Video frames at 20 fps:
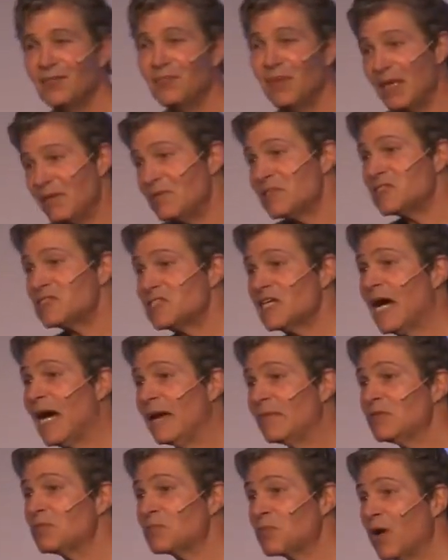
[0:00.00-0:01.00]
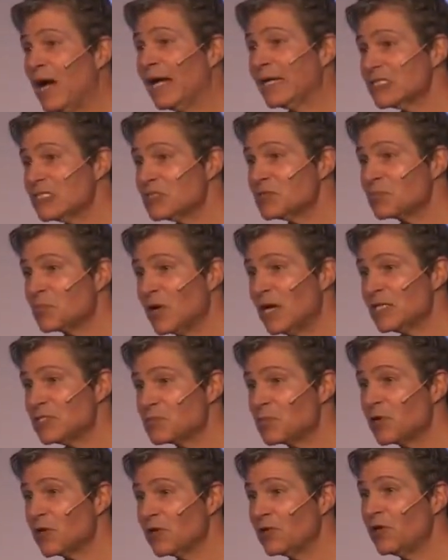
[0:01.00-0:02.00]
Maybe it's time to practice
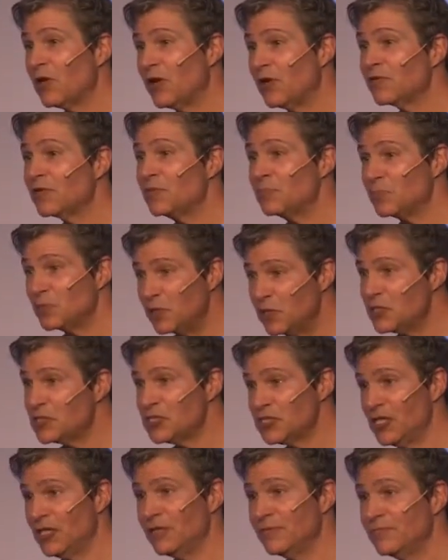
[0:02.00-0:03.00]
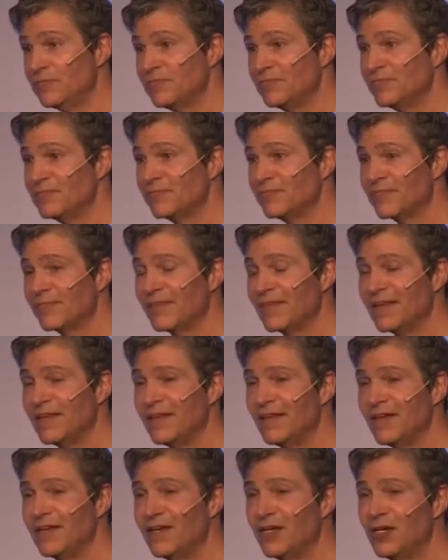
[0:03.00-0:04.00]
prosperity law of completion,
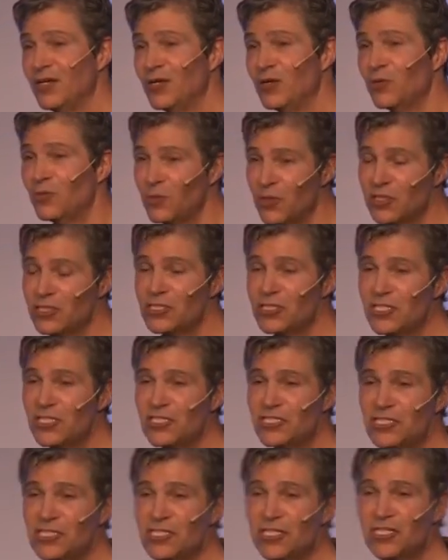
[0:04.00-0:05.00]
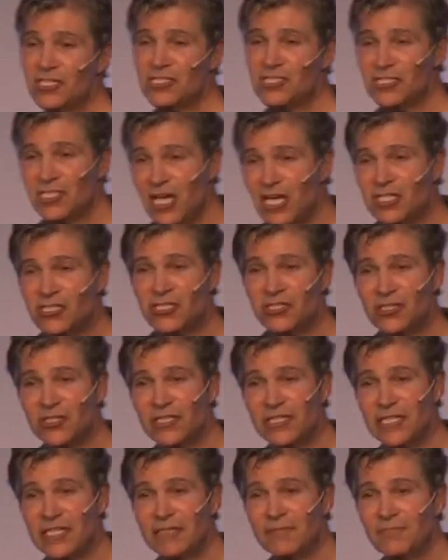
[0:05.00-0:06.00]
which is
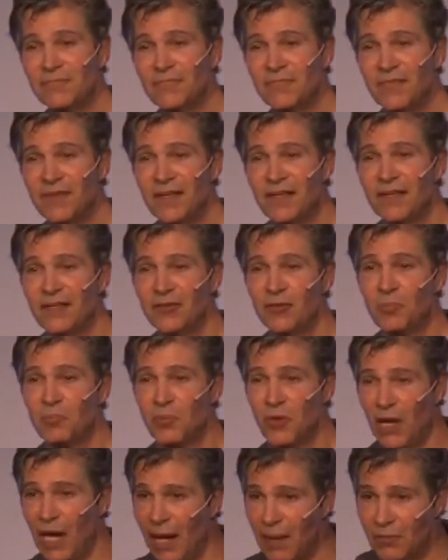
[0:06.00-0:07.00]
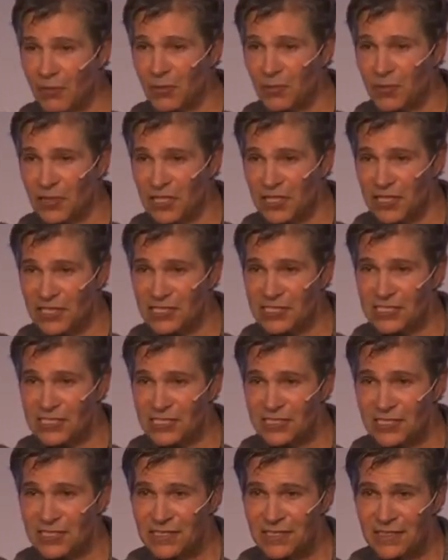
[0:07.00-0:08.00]
essentially, the problem
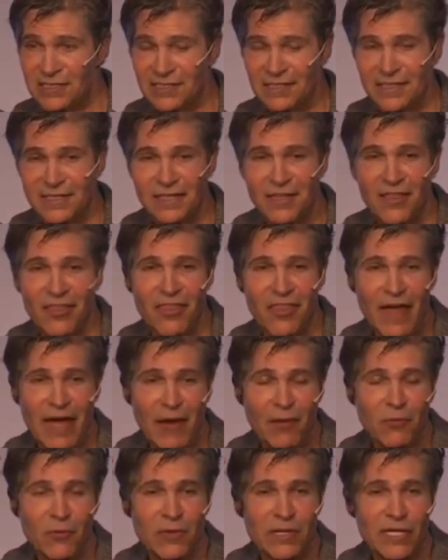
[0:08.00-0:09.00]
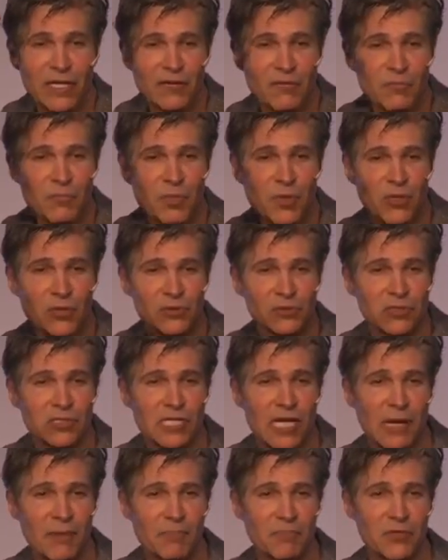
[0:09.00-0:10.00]
is that we have built
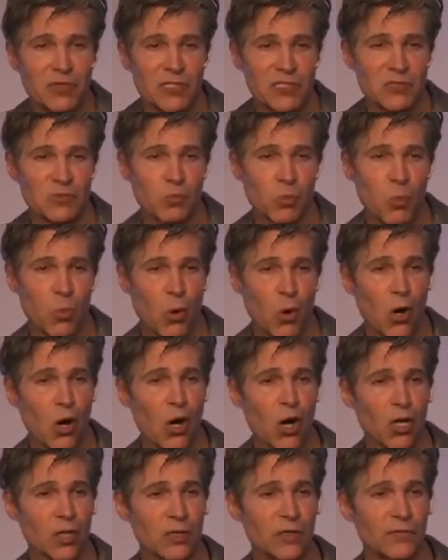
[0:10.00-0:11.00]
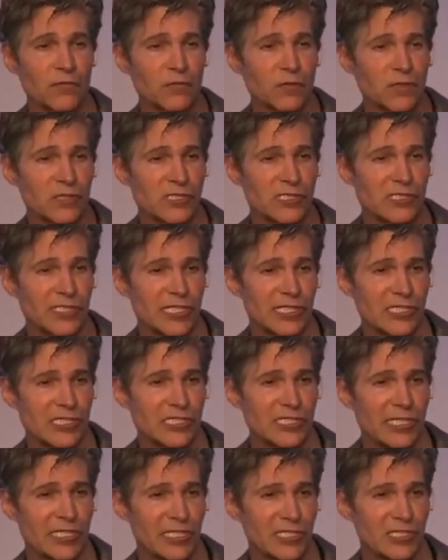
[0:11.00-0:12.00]
up this wall of
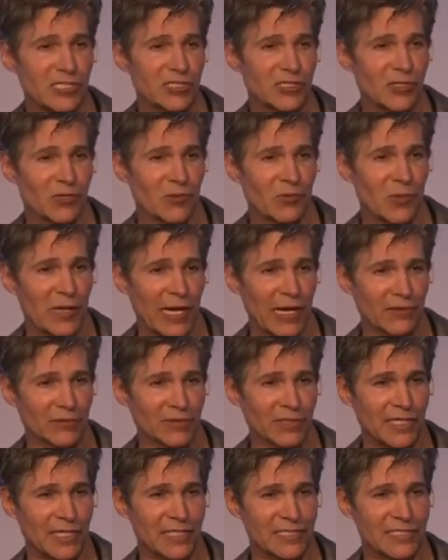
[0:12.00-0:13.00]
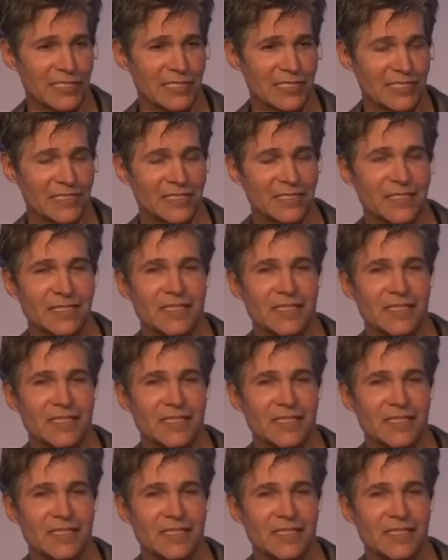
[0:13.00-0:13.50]
resistance around us,